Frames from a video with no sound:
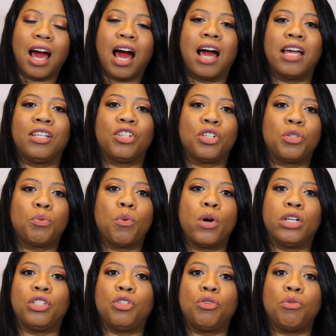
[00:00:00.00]
I just
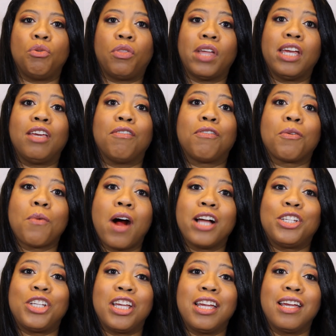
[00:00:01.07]
want to thank you for
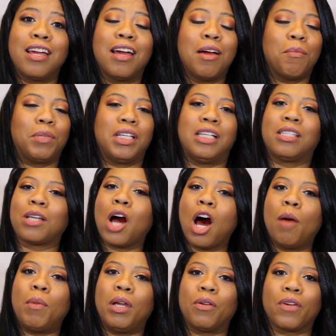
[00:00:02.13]
watching. Please
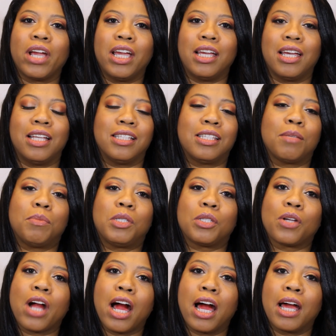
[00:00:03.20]
comment, rate, and
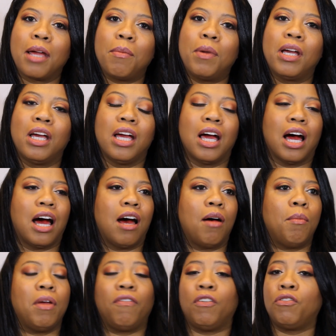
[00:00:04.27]
subscribe.
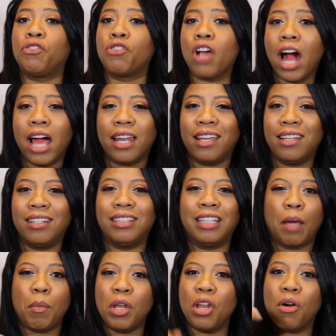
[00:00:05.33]
If you've tried it,
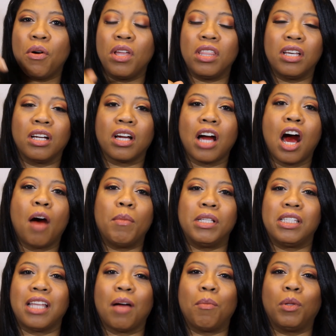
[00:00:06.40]
let me know in the
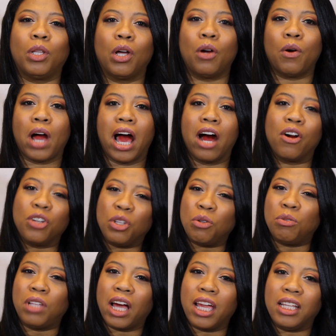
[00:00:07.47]
comments down below how
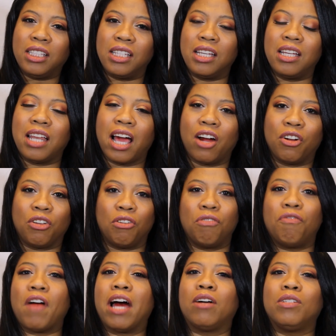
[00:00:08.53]
you liked it, how you
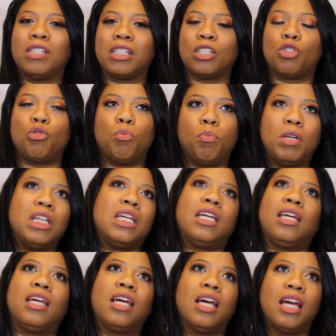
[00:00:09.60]
found it to
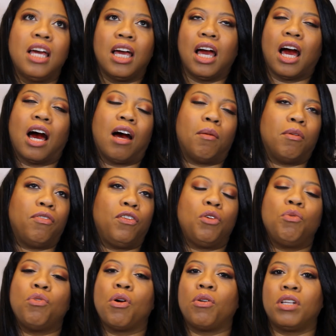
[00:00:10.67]
be. If
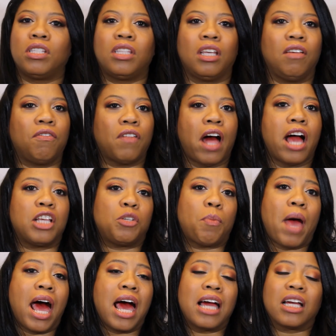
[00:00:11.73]
you noticed any
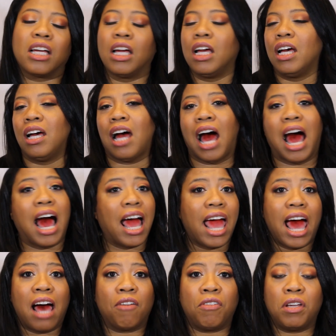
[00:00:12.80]
flashback. I
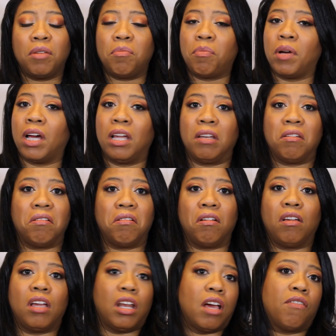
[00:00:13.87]
haven't, but
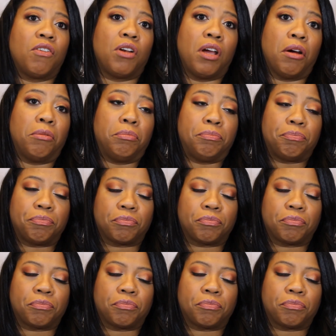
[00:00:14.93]
you never know.